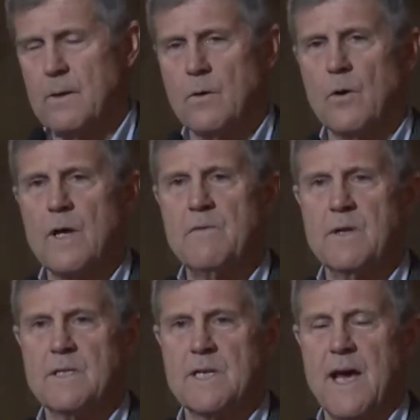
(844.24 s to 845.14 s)
or
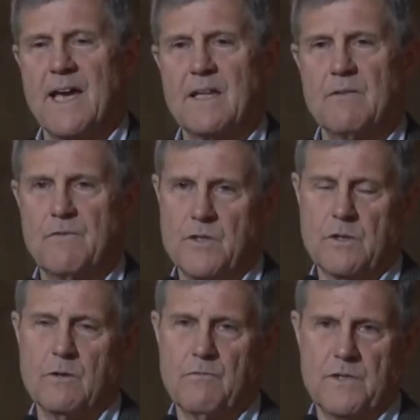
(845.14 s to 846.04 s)
even attacking the
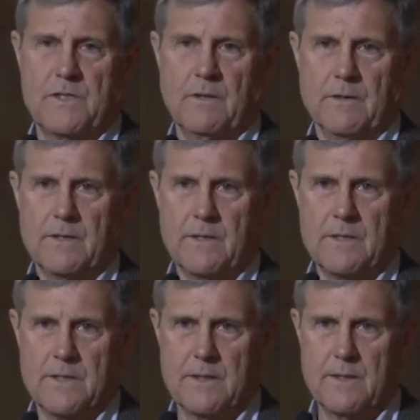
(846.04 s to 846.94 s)
physical
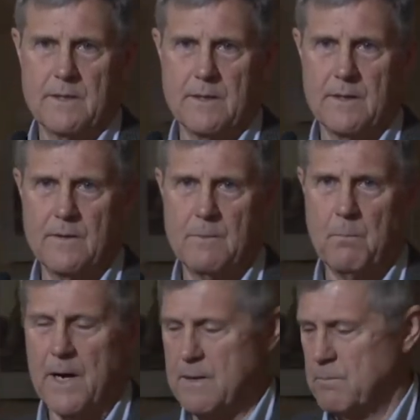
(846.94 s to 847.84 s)
facilities uh, that
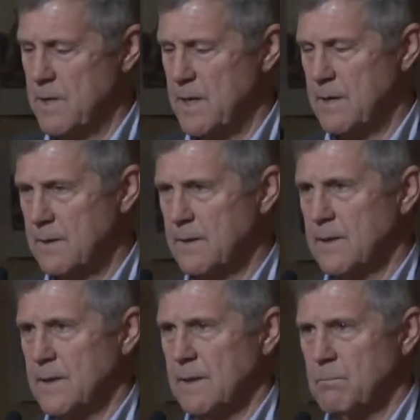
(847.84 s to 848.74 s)
might be
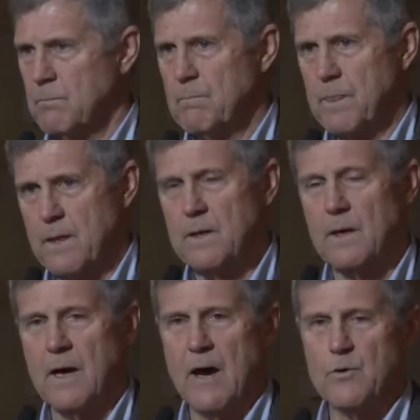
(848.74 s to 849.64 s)
uh,
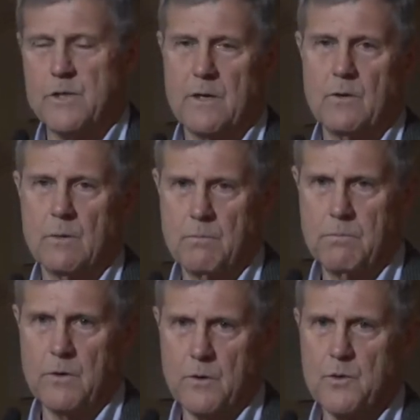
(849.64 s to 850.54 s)
housing or
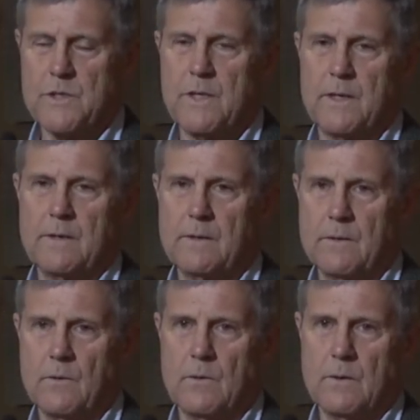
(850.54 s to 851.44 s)
producing
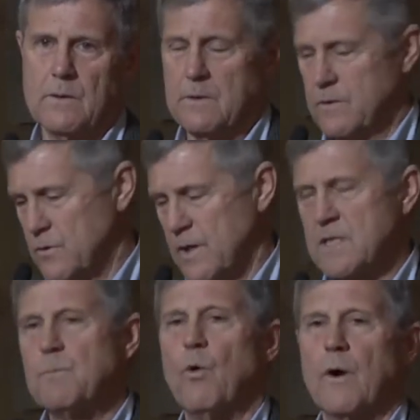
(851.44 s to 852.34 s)
or
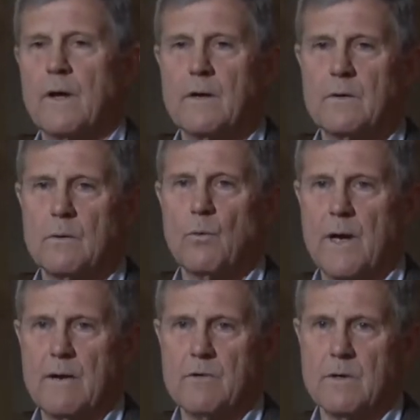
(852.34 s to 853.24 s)
transporting or
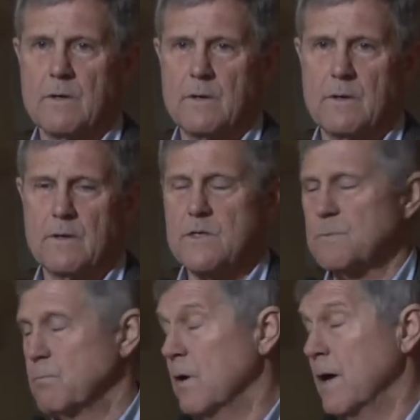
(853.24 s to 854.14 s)
whatever these
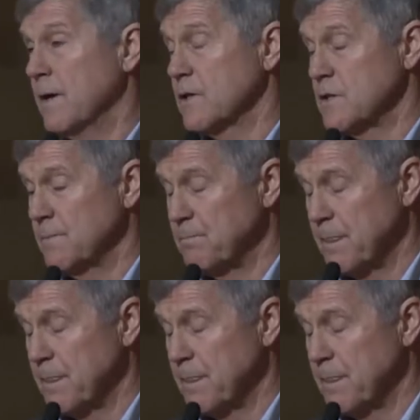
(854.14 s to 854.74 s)
products.